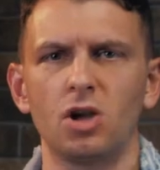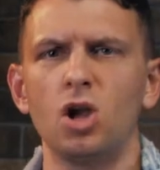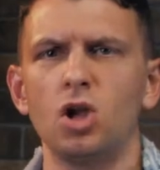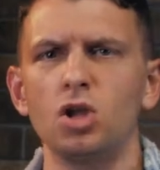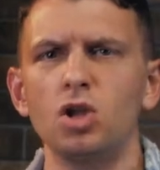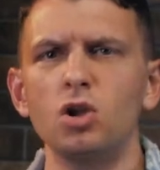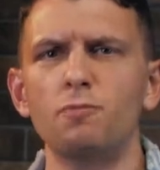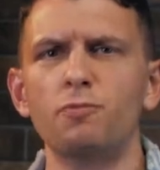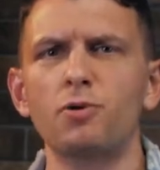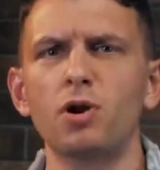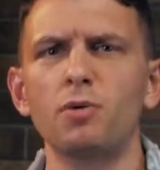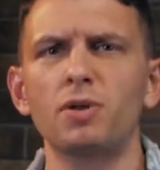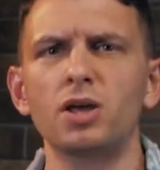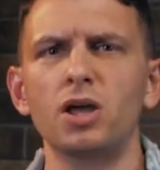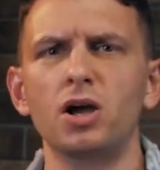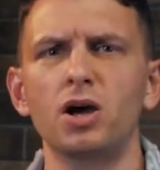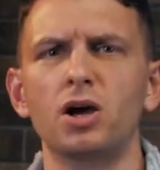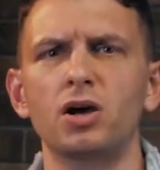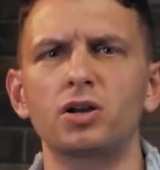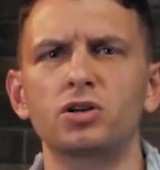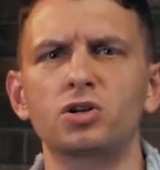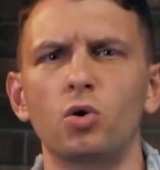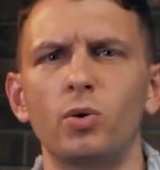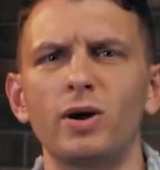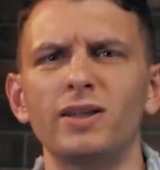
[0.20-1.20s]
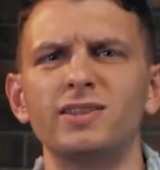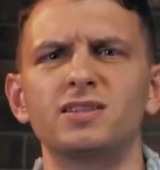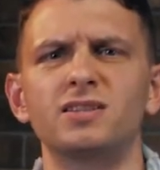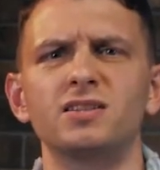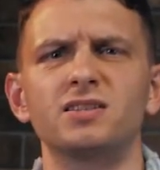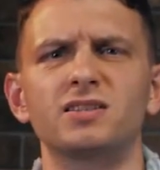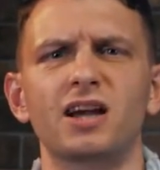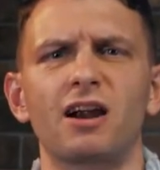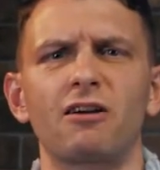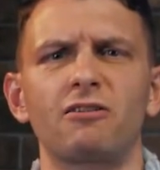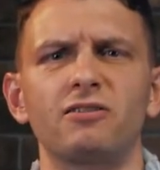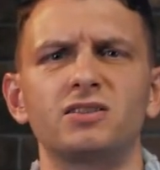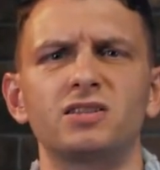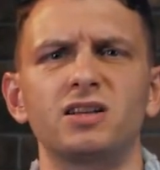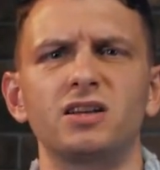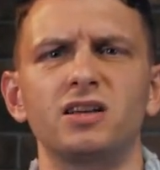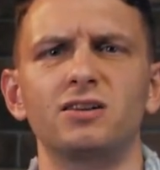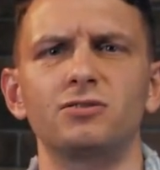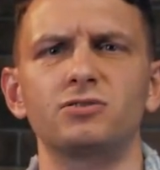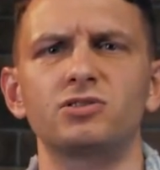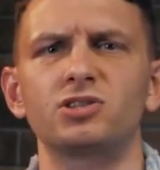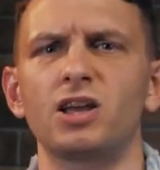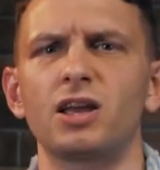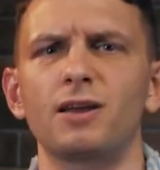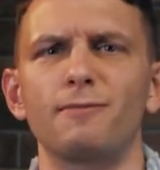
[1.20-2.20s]
You probably heard Quentin
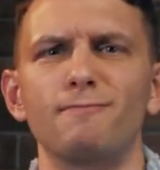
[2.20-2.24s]
Tarantino saying